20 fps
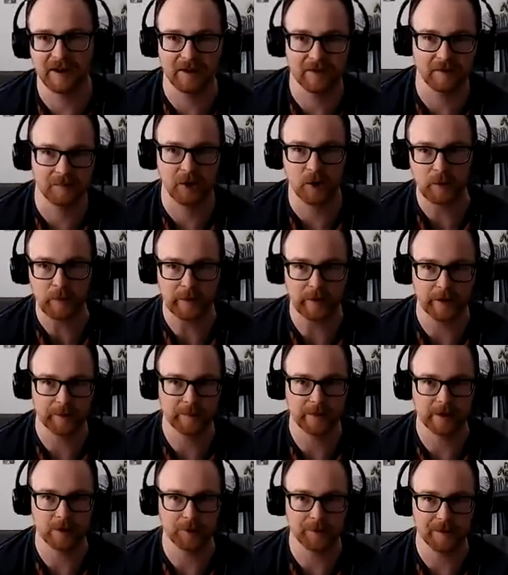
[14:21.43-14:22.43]
them open up a
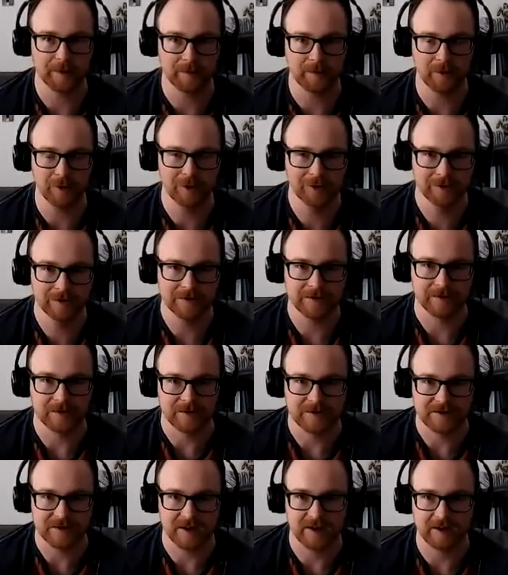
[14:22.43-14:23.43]
little bit more.
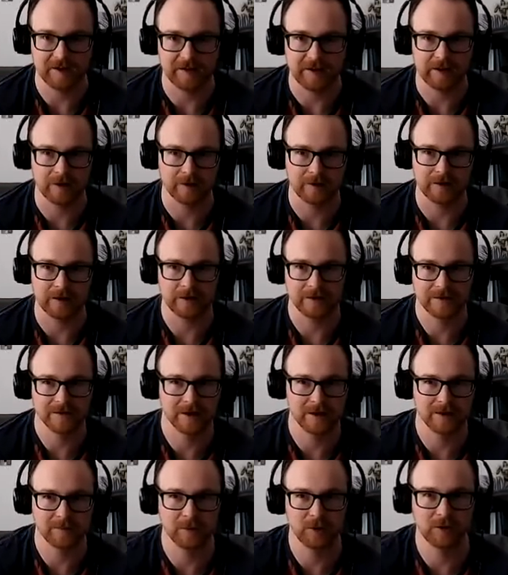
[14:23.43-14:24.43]
So they're looking at
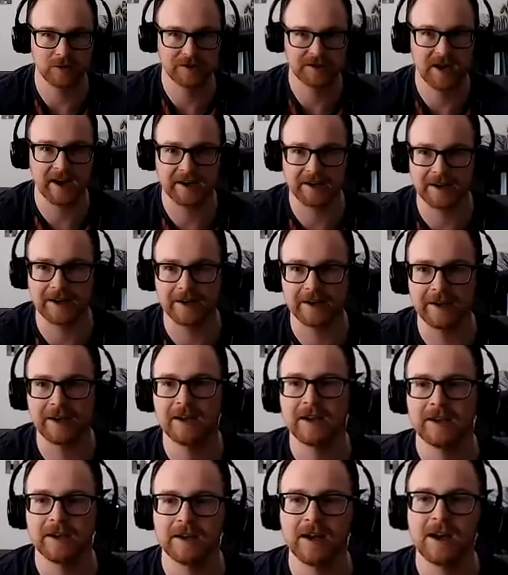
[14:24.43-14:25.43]
slightly more attacking.
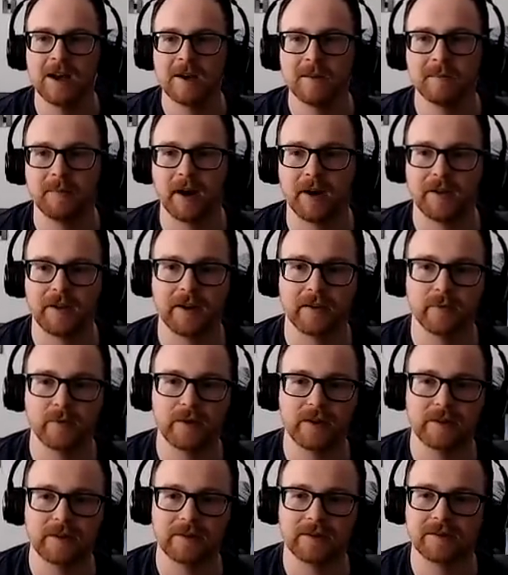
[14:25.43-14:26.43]
But I think if
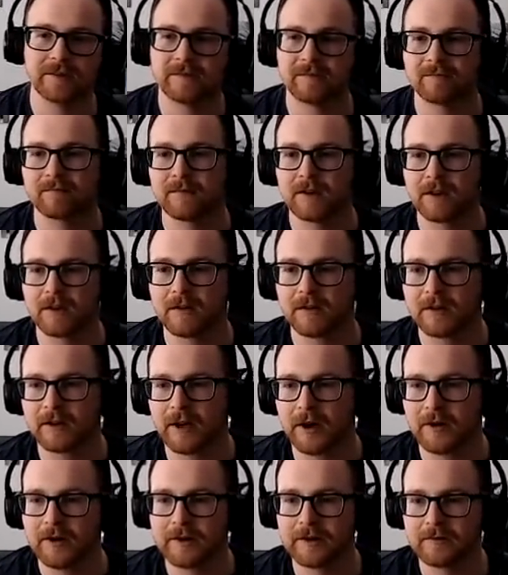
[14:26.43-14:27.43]
we
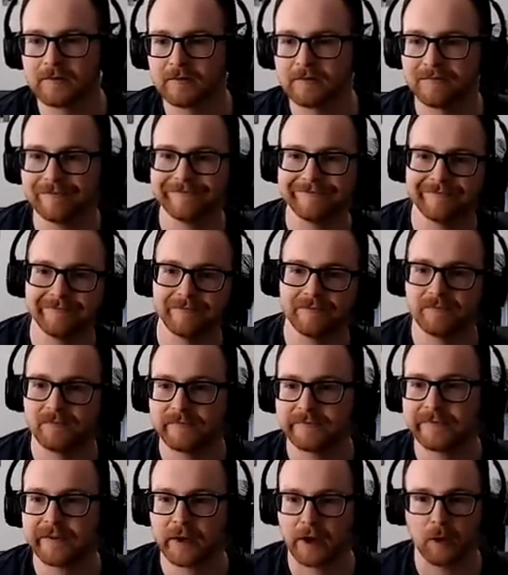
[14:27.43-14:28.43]
go
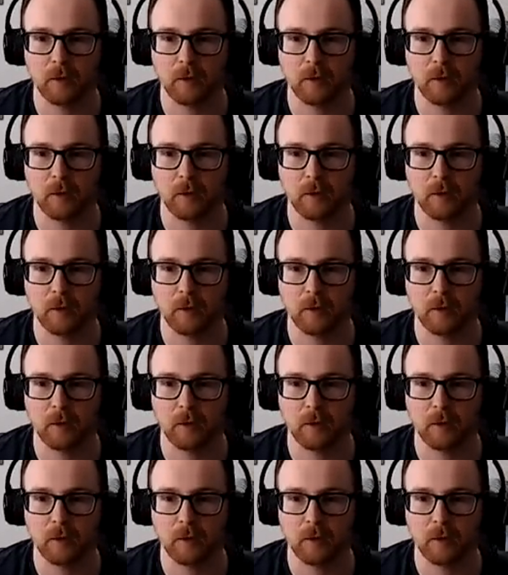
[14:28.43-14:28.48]
for like